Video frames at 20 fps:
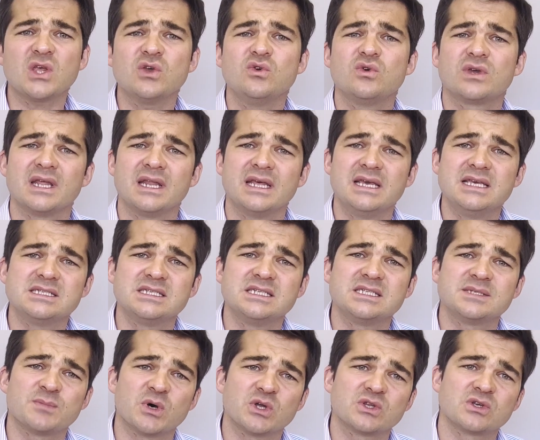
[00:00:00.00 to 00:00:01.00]
You can easily
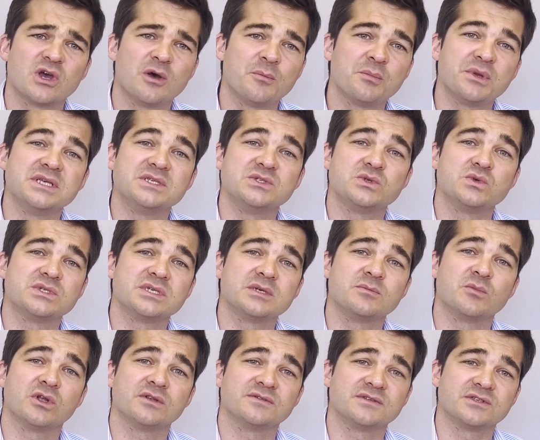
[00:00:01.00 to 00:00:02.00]
spot companies using
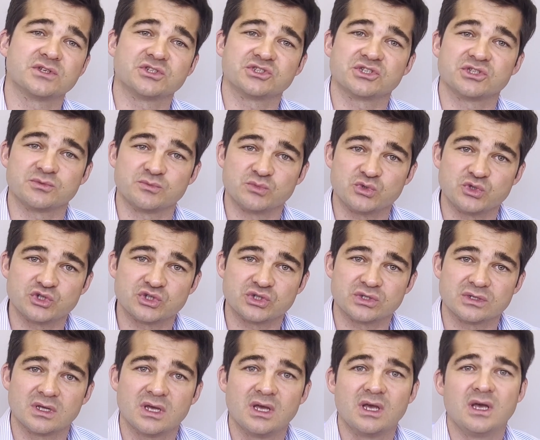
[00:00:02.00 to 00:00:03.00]
multi-touch
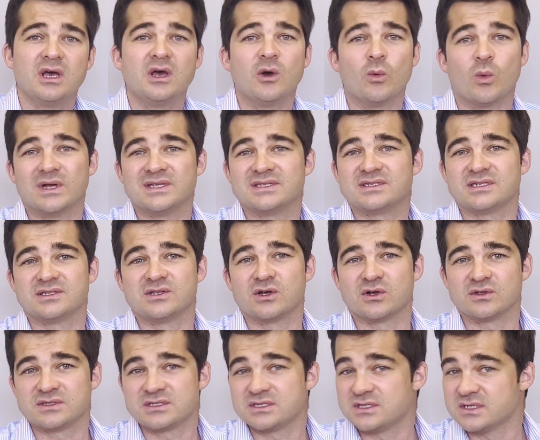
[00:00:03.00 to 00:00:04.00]
attribution when they
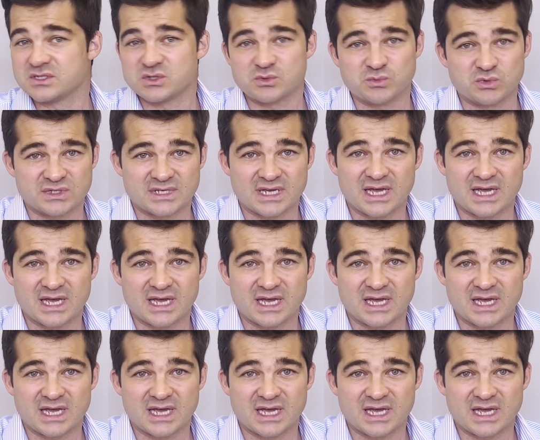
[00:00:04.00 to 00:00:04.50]
don't distribute the